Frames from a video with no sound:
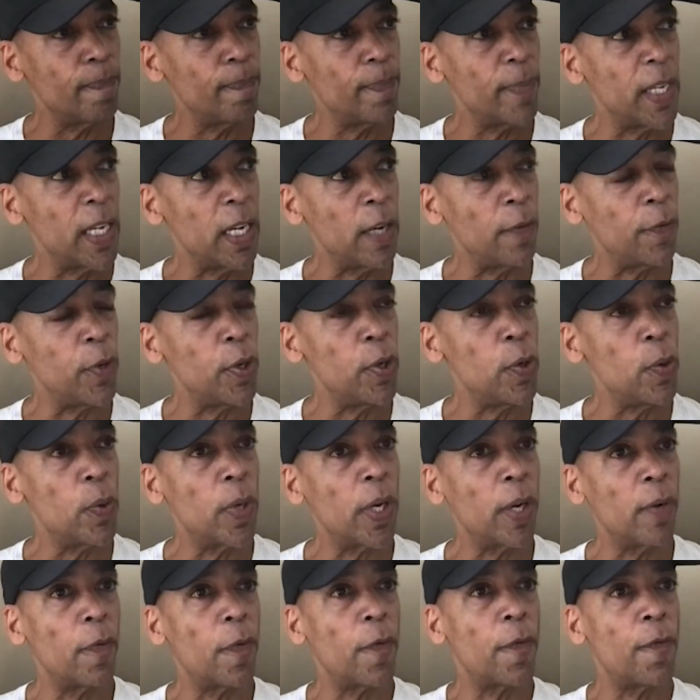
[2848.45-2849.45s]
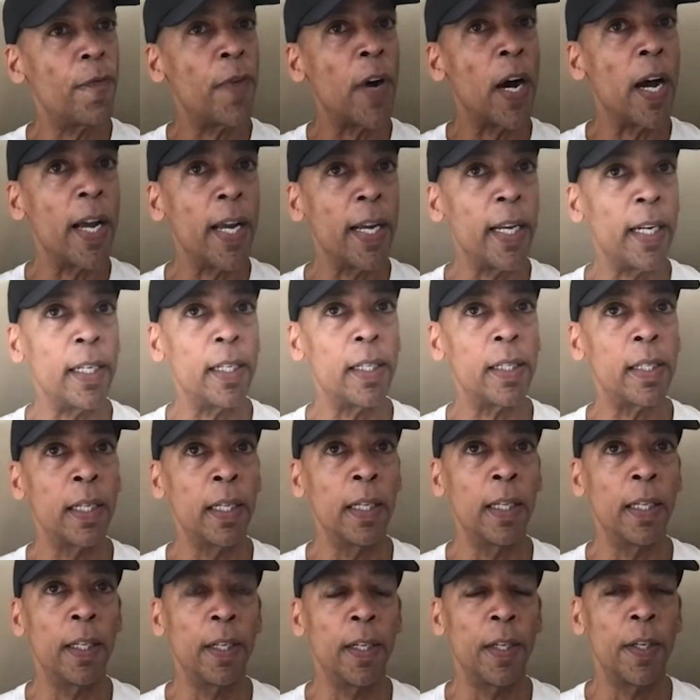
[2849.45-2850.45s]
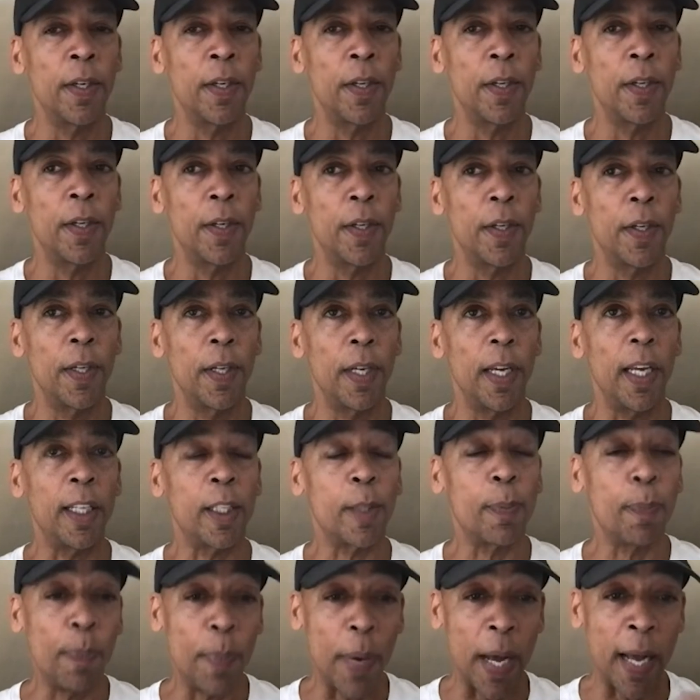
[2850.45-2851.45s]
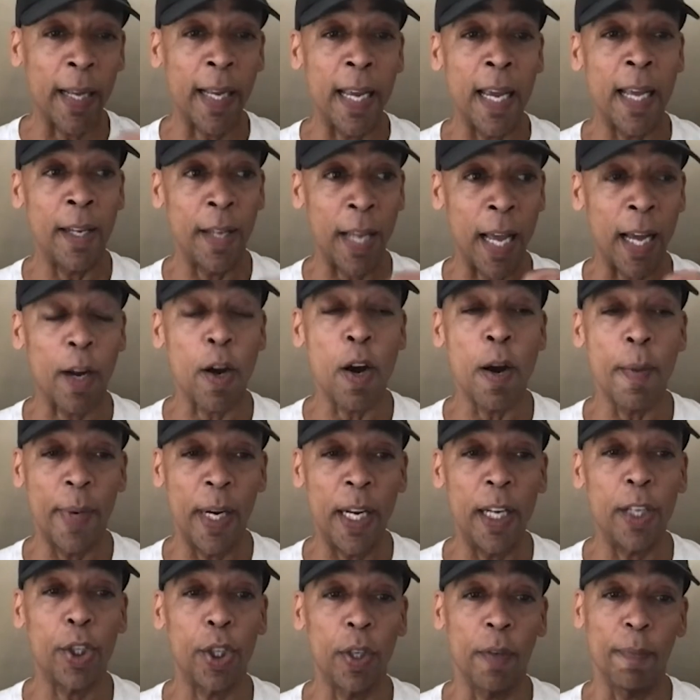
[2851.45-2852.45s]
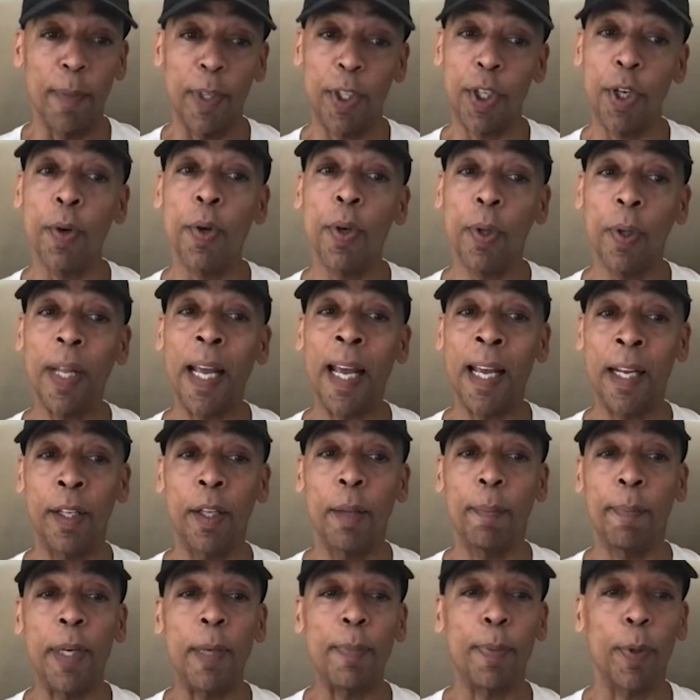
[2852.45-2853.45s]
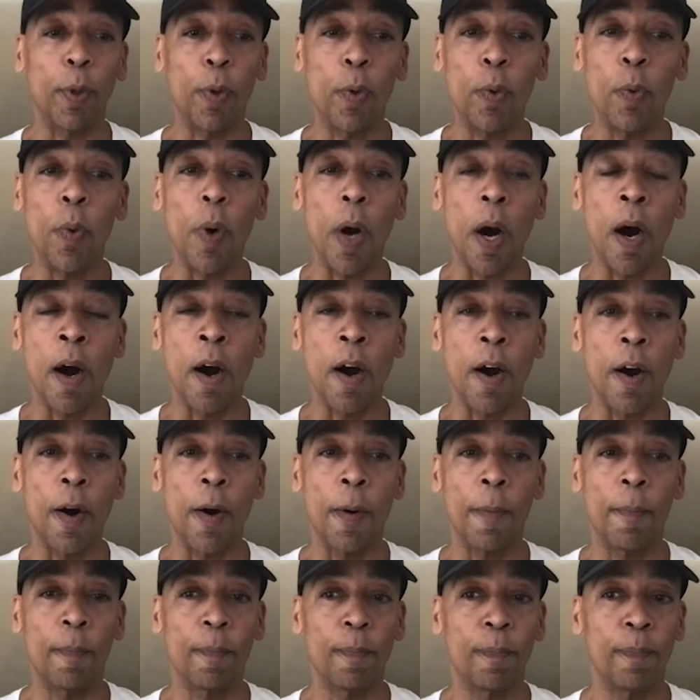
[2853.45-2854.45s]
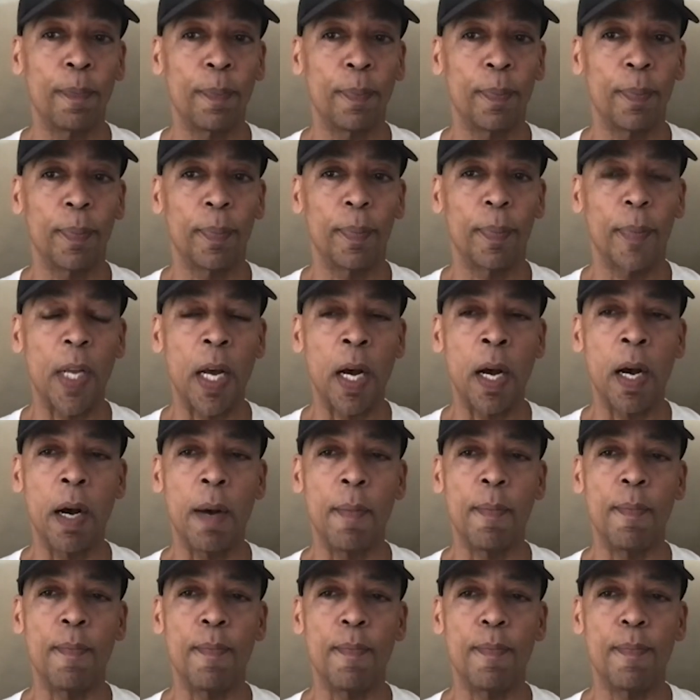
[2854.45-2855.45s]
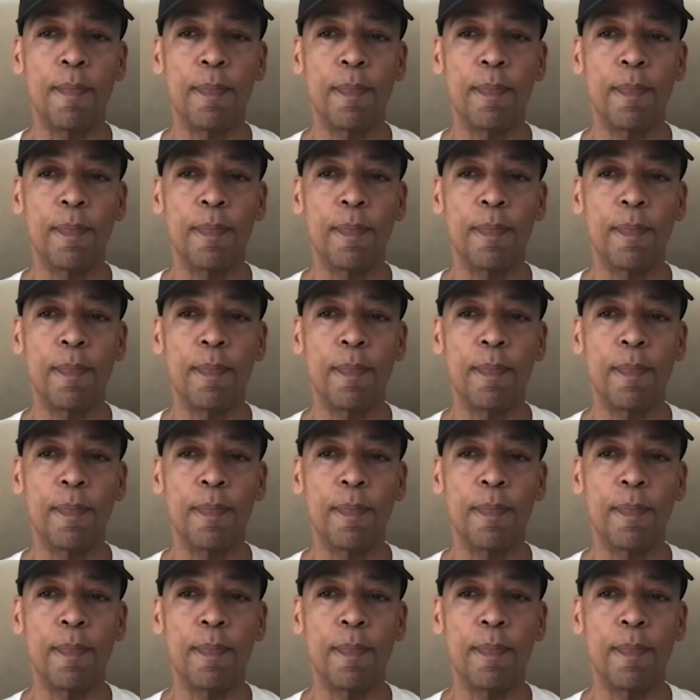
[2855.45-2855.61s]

if you can find, it's again, that combination of material and the people who are, um,